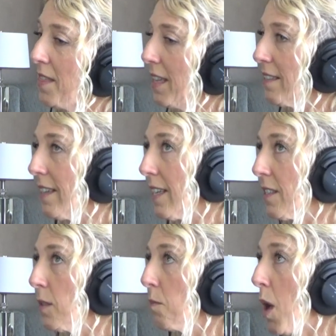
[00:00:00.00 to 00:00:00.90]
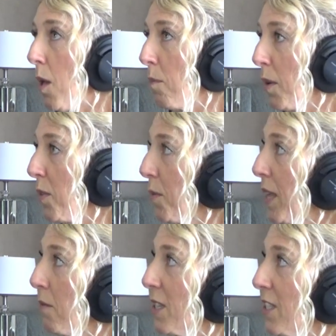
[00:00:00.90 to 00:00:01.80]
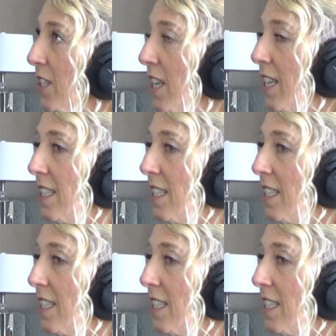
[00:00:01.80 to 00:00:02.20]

things like small birth weight, which